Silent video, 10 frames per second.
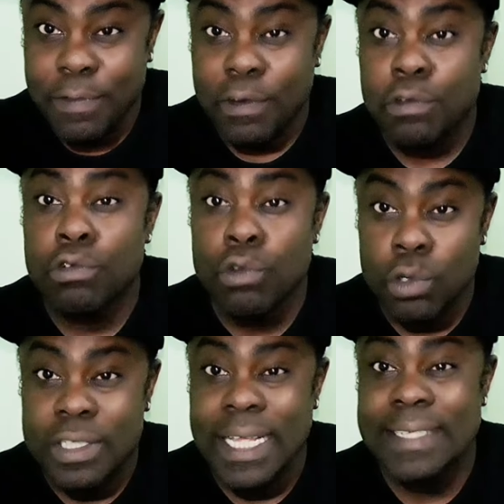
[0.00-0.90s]
if
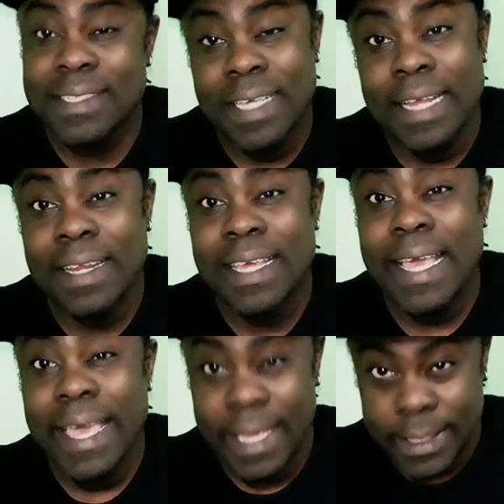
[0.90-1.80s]
roosters can
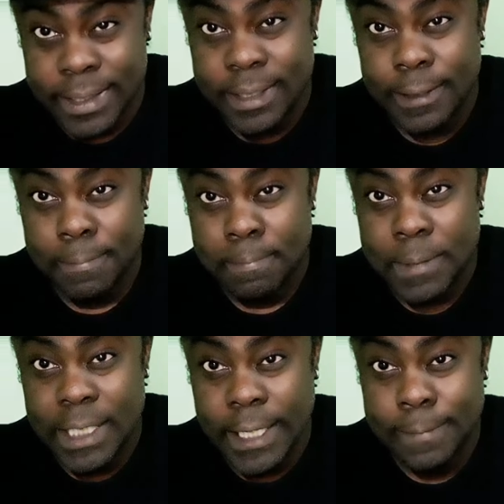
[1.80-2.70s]
lay eggs.
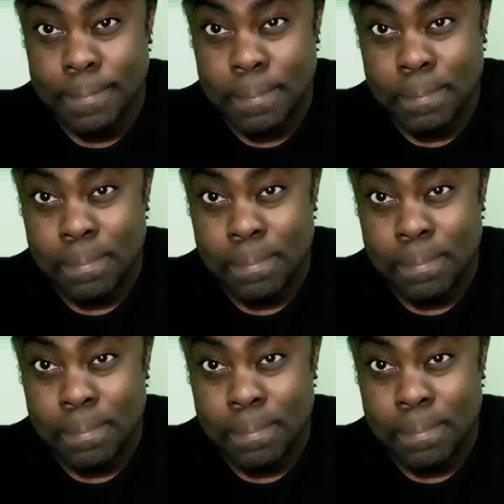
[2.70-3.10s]
See?